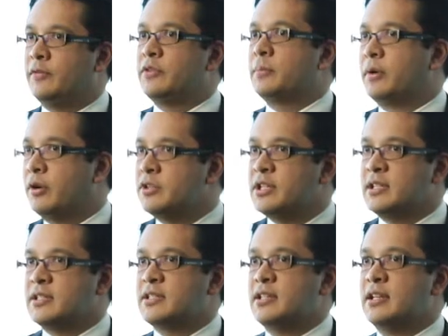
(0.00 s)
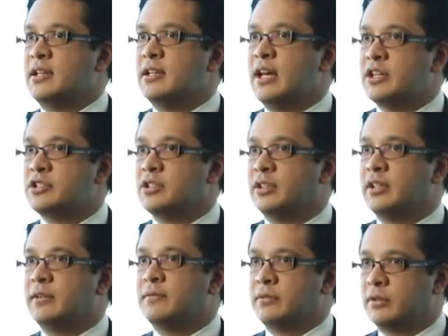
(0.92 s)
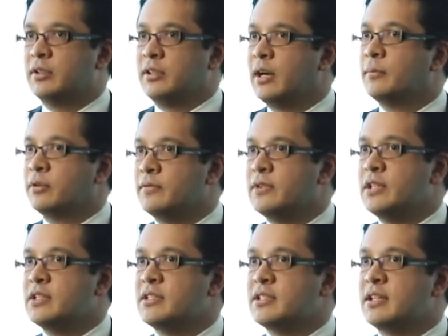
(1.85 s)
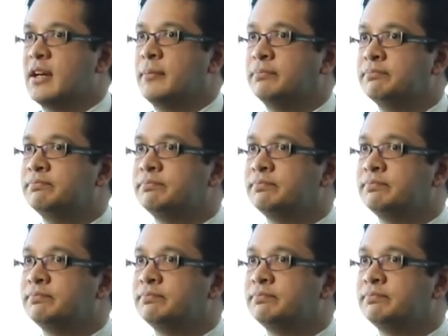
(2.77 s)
of the project scene nationally for a number of years to come.